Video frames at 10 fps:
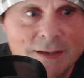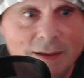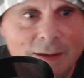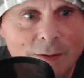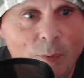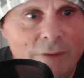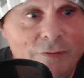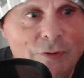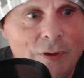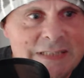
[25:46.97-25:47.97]
Why have you
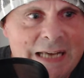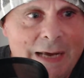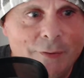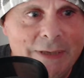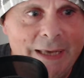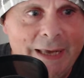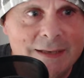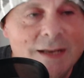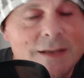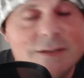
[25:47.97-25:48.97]
got a towel on your head?
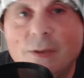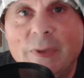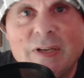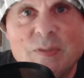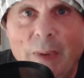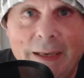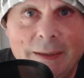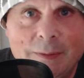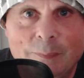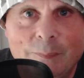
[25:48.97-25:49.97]
Someone
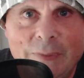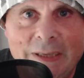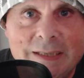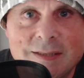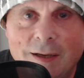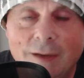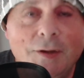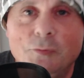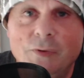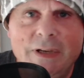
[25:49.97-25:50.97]
explain, please. I
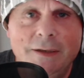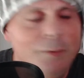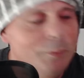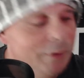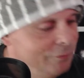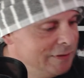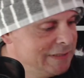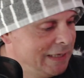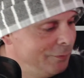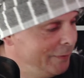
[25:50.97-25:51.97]
don't really know why I've got a
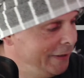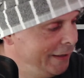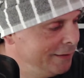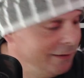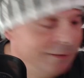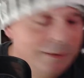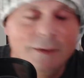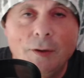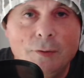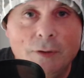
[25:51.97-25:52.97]
towel on my head either. I
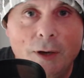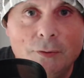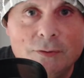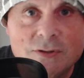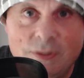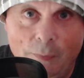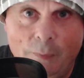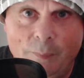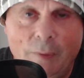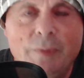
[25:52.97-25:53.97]
don't know.
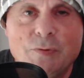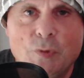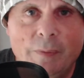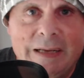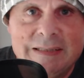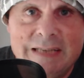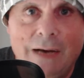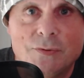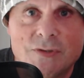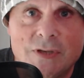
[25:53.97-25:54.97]
We were talking about
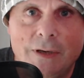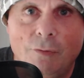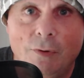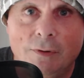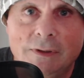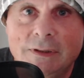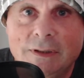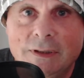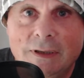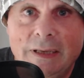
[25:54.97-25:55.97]
towels earlier on.
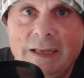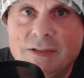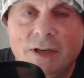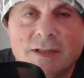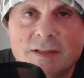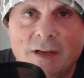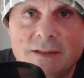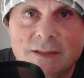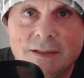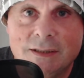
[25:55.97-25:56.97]
Hitchhiker's Guide
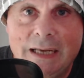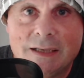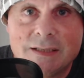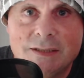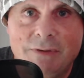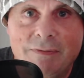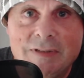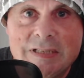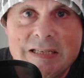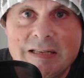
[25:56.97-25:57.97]
to the Galaxy
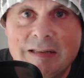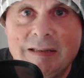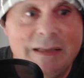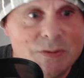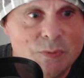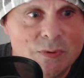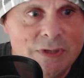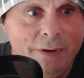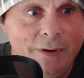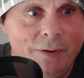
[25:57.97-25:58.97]
references. I think that's what's
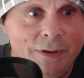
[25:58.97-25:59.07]
going on.